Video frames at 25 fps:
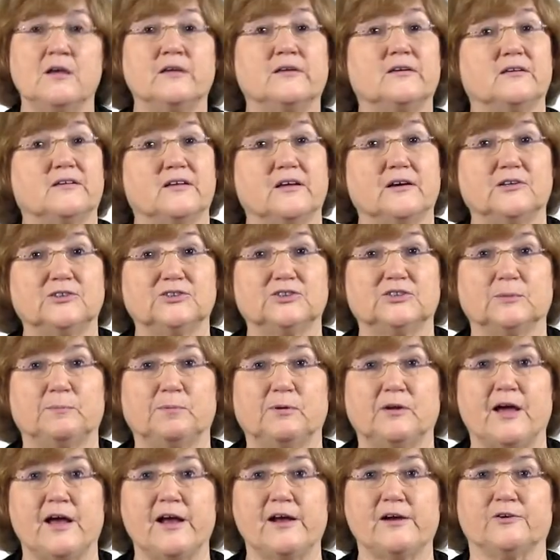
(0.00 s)
to tell
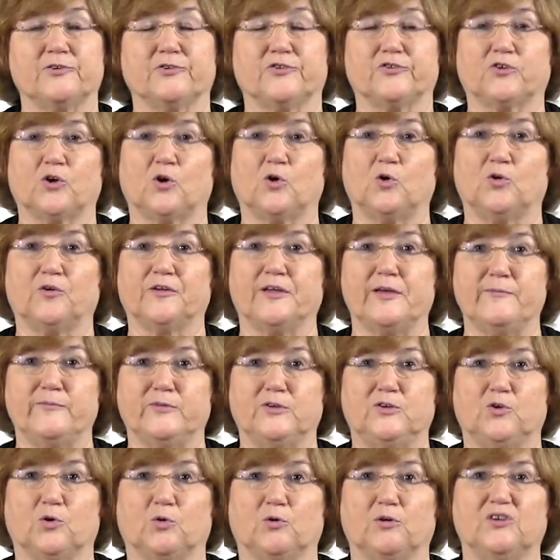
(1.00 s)
suppliers to hold
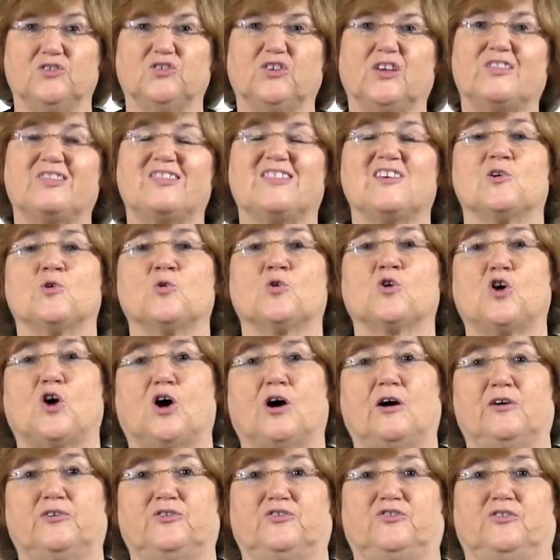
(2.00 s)
inventories at their
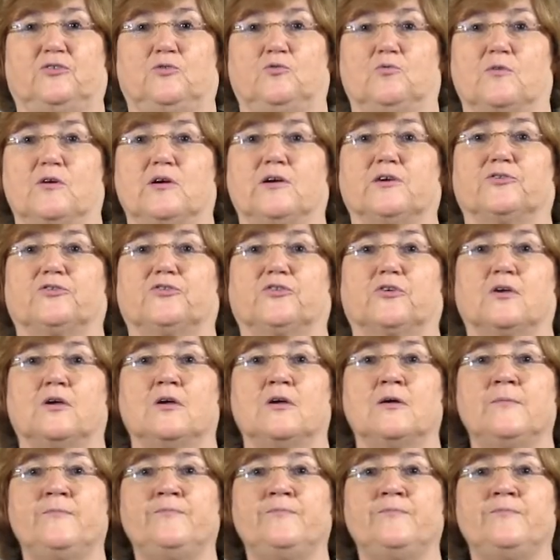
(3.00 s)
costs and risk.